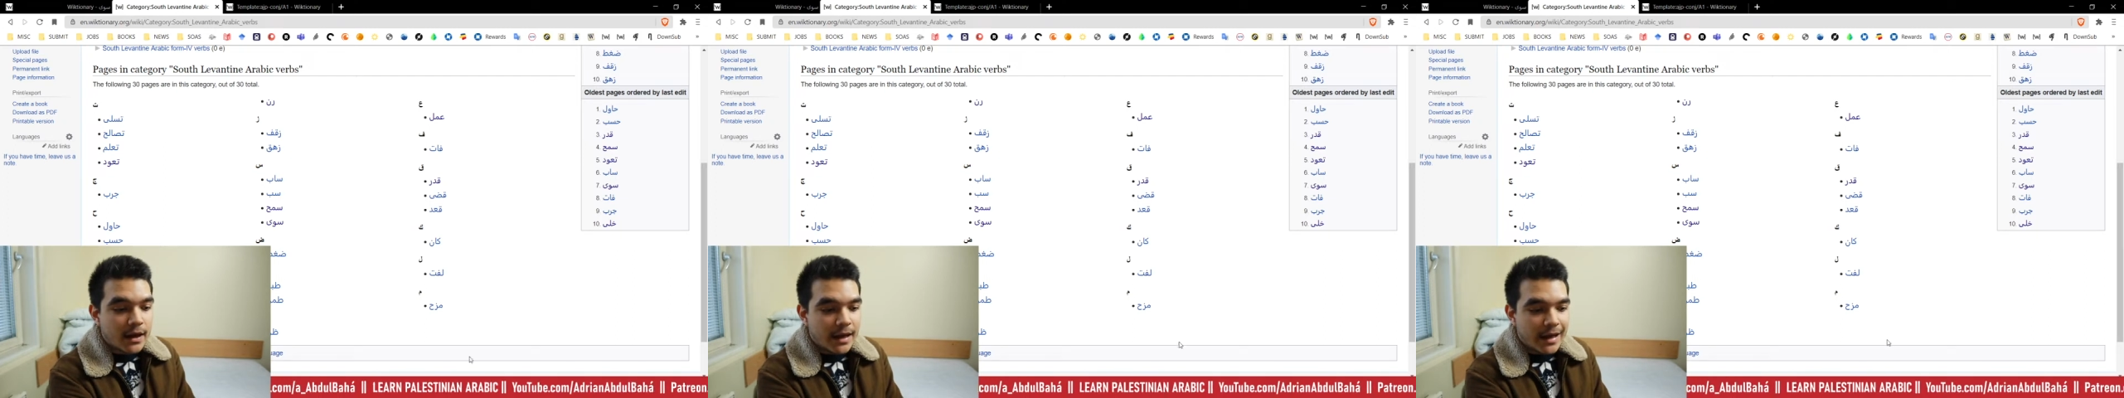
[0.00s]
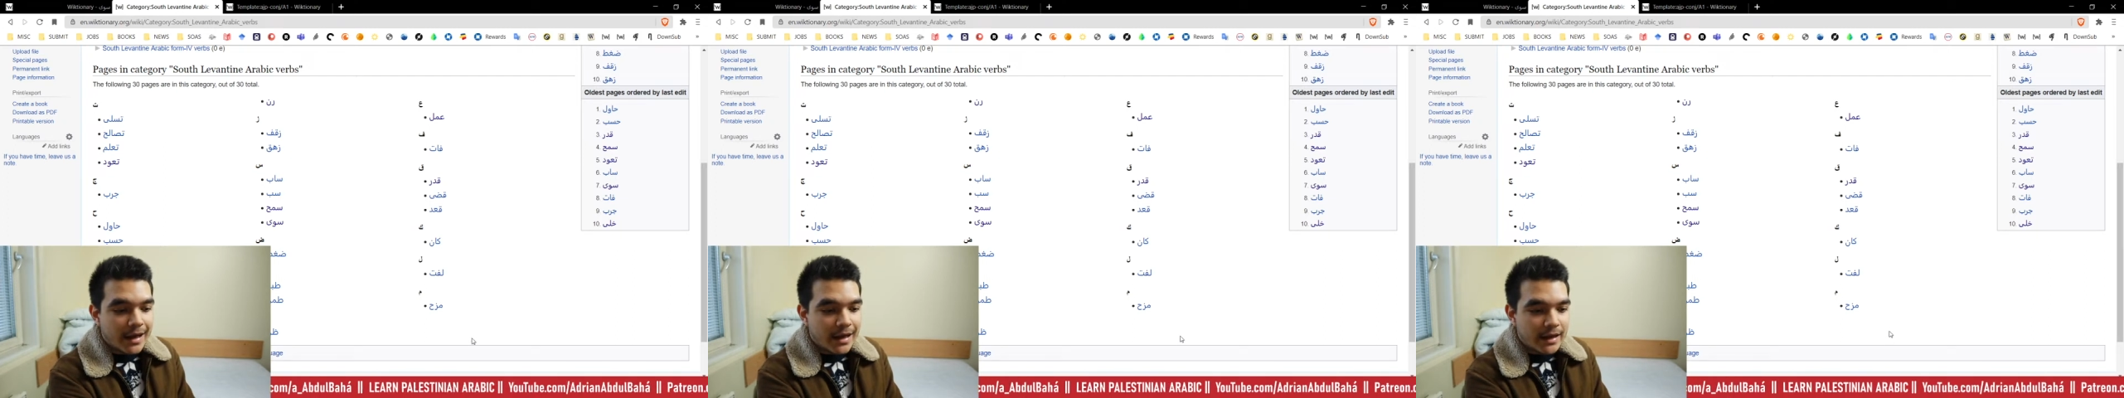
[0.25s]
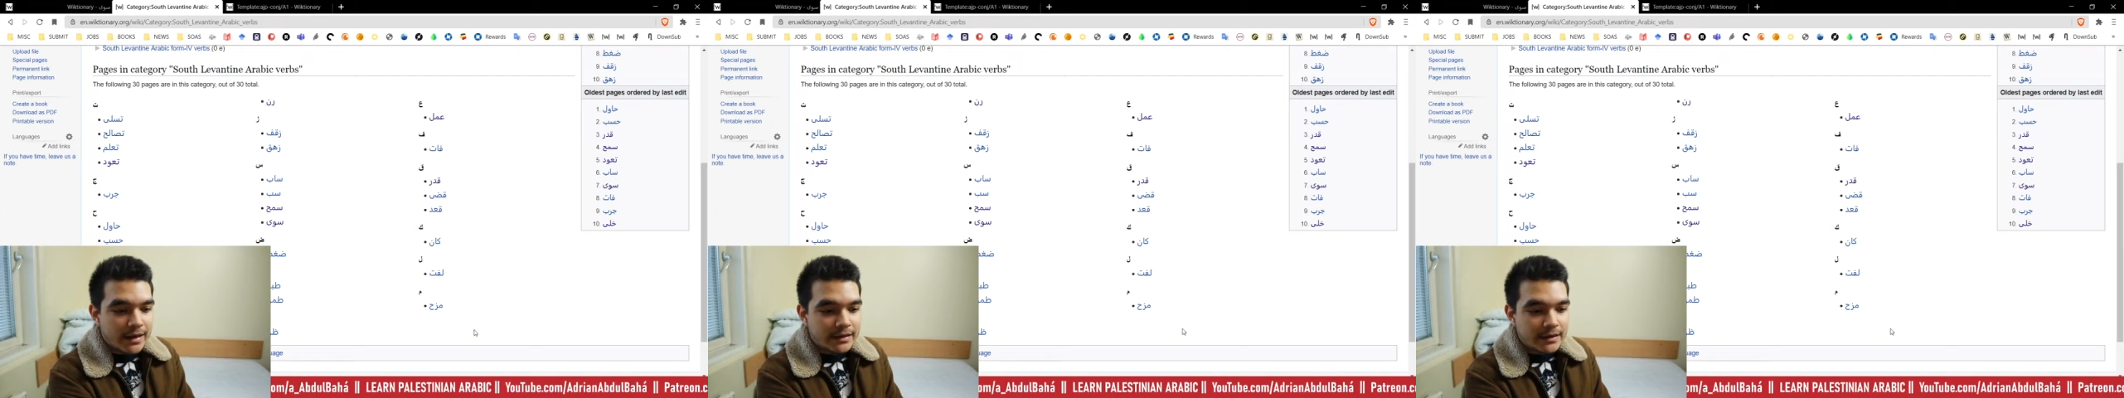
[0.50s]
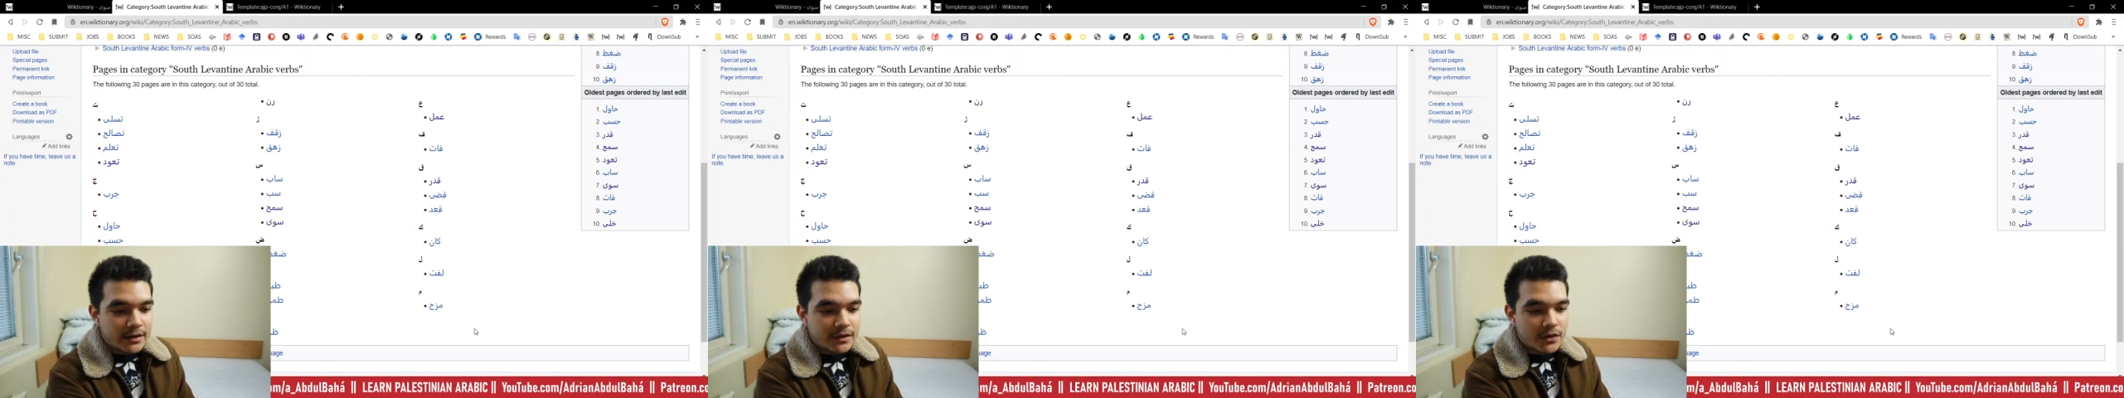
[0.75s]
And
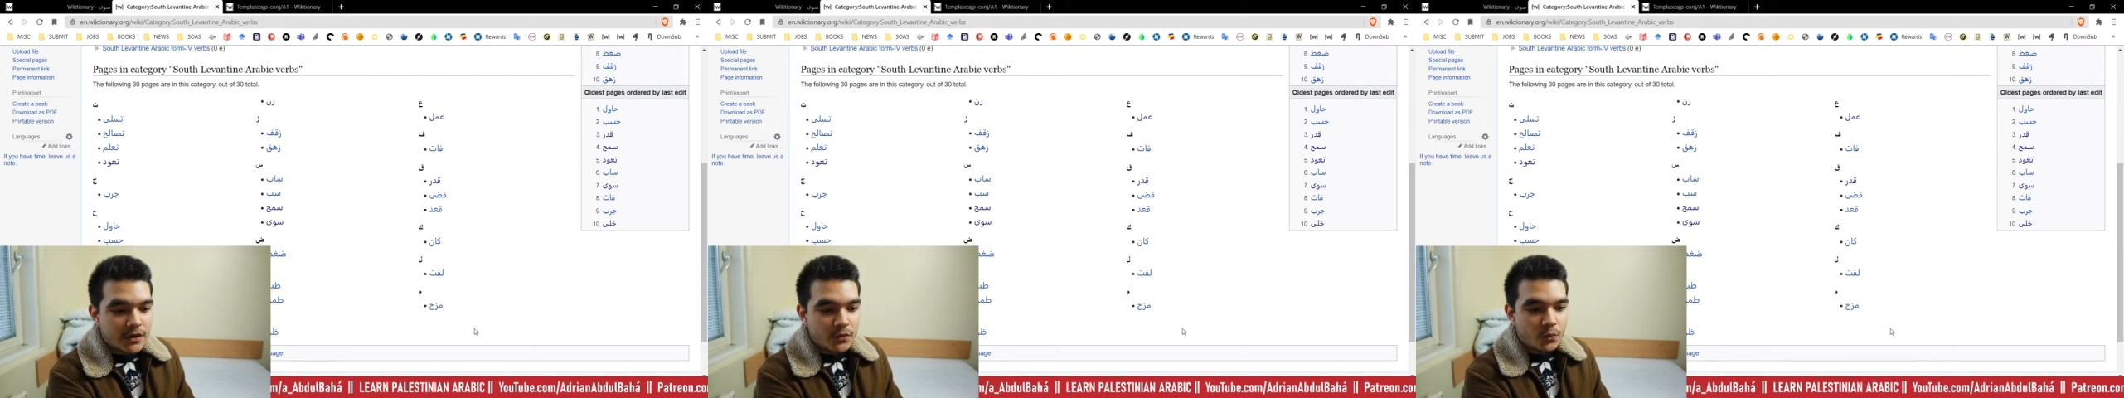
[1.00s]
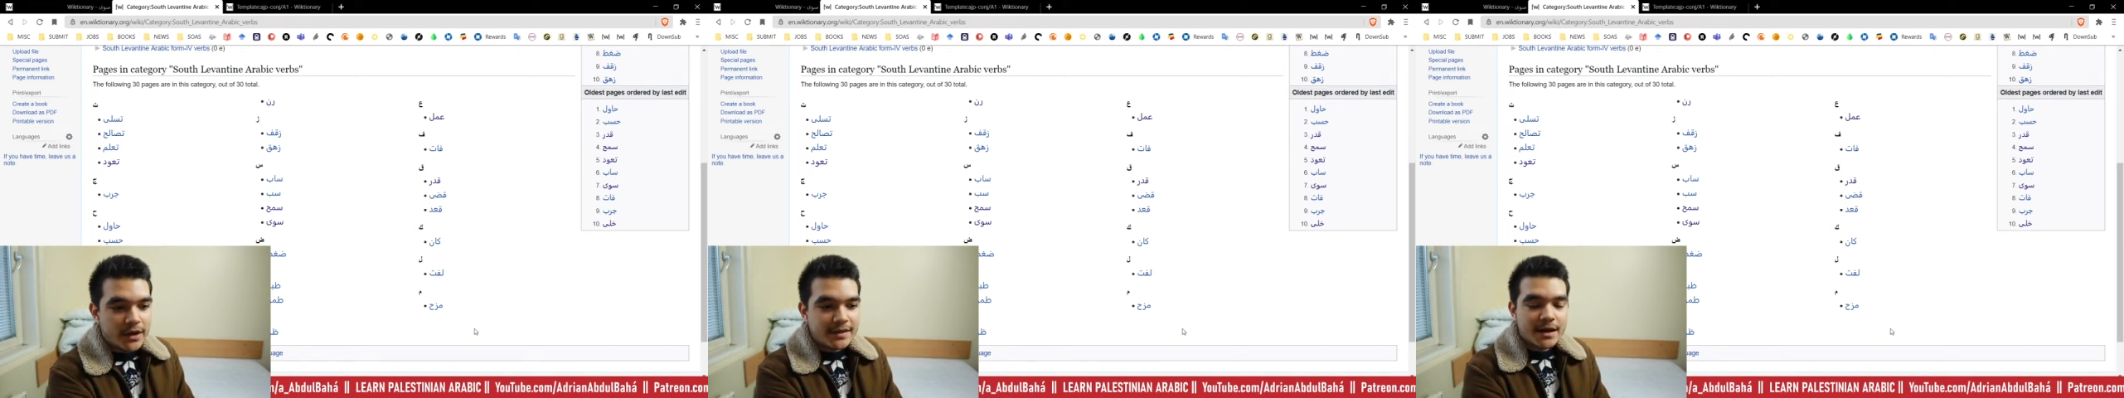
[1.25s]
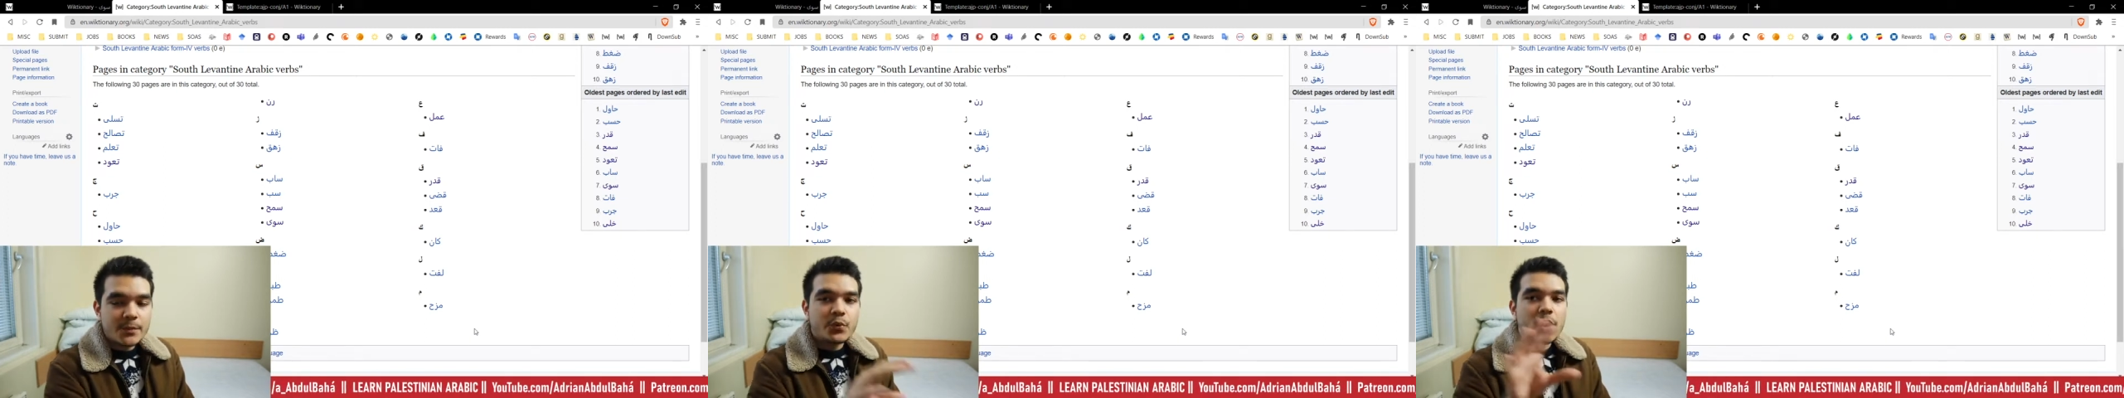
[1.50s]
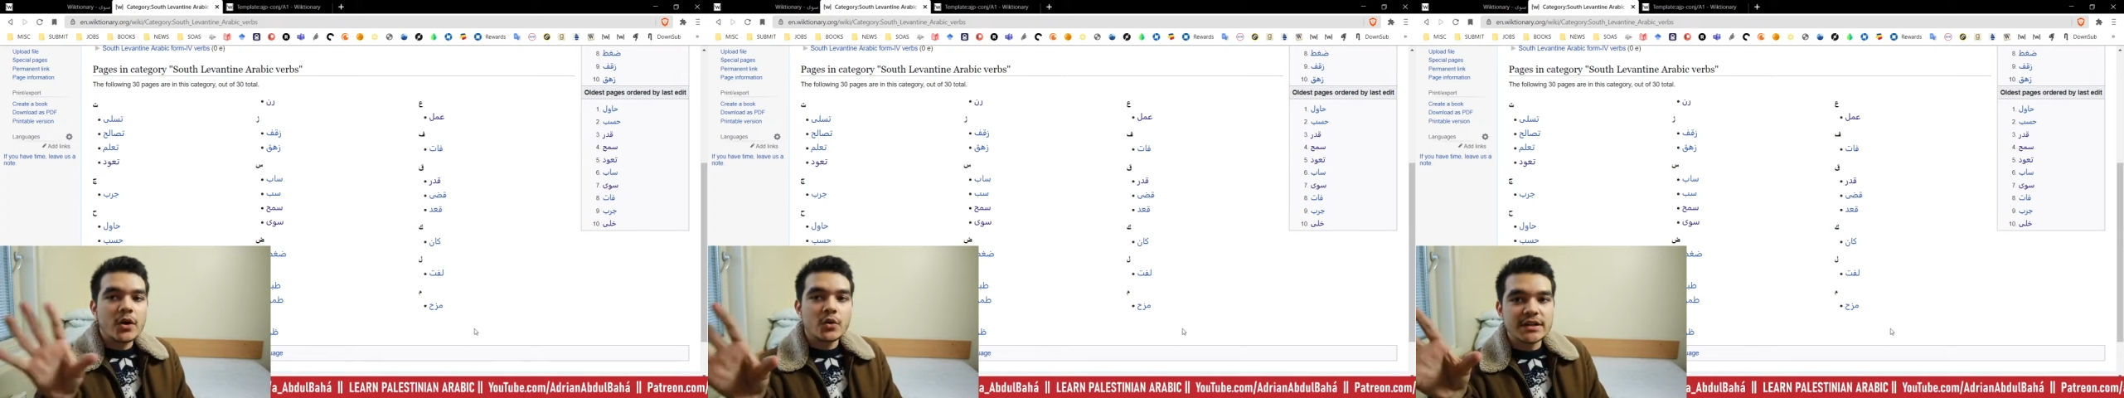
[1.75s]
the way that I'm
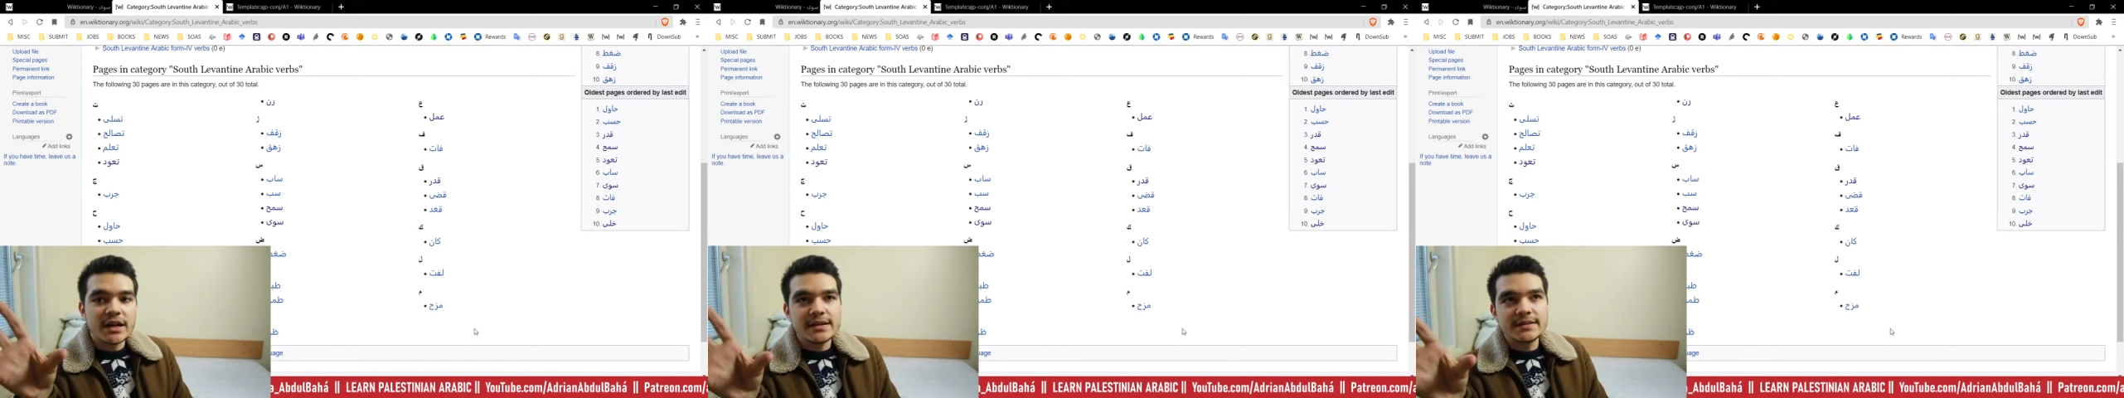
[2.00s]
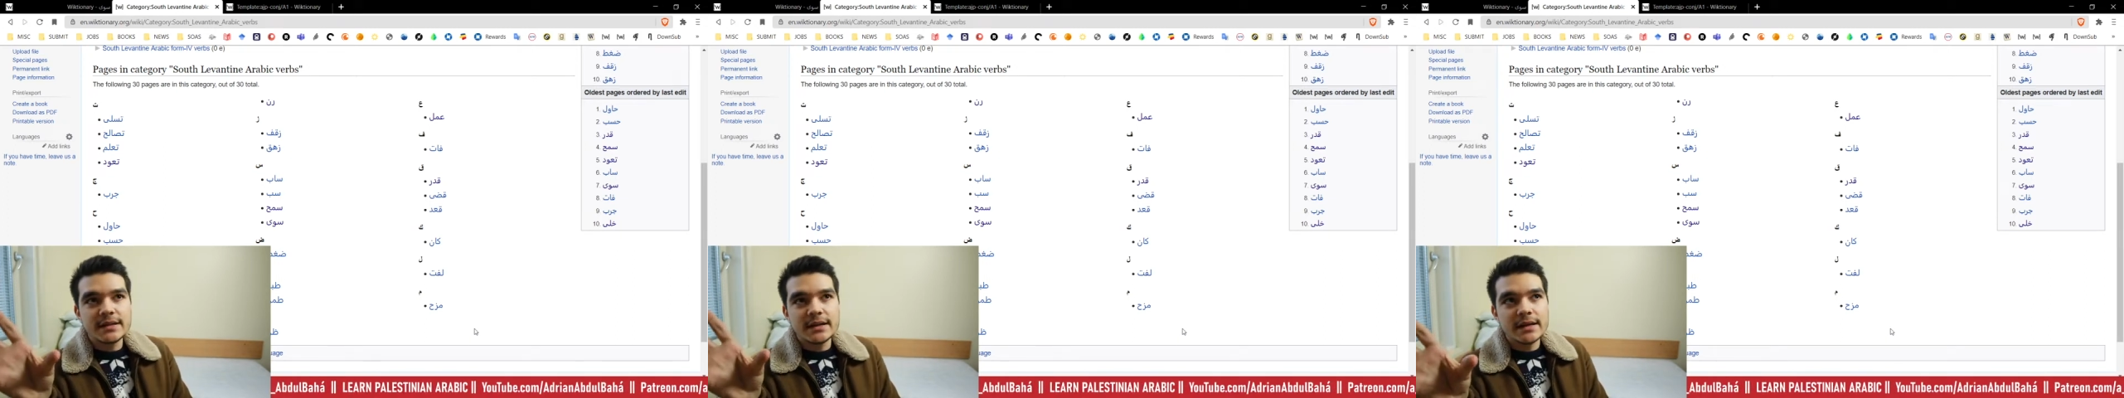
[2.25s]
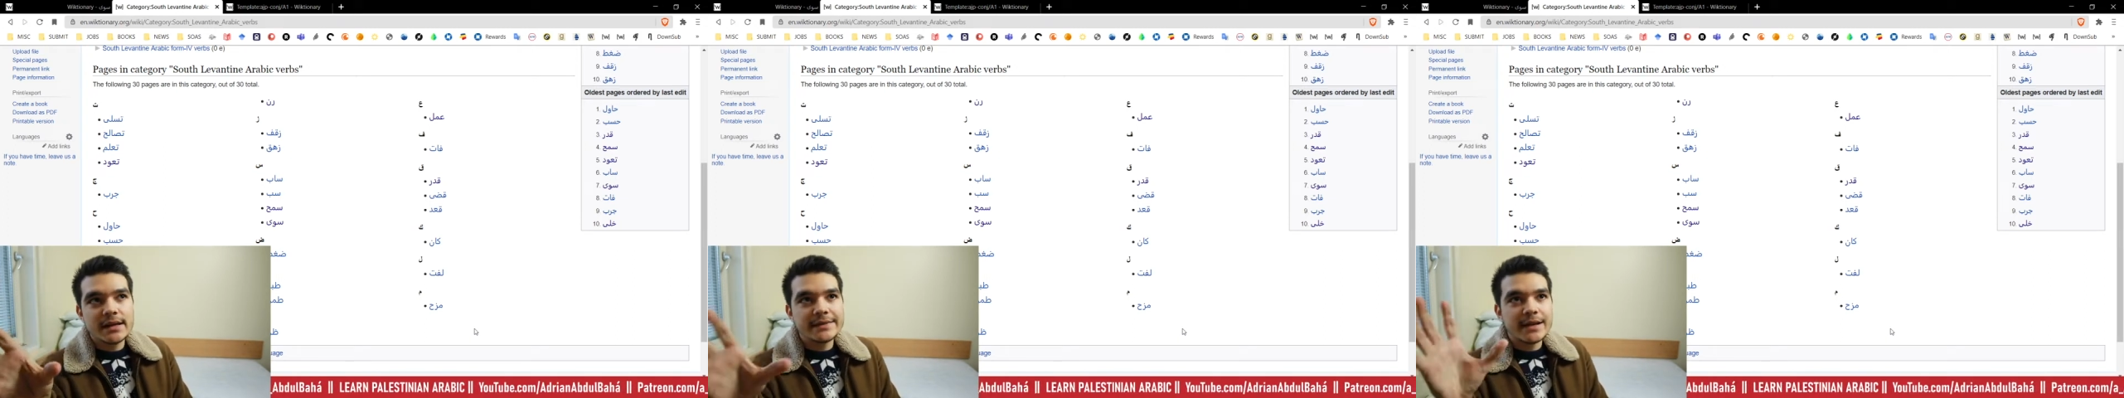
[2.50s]
prioritizing it is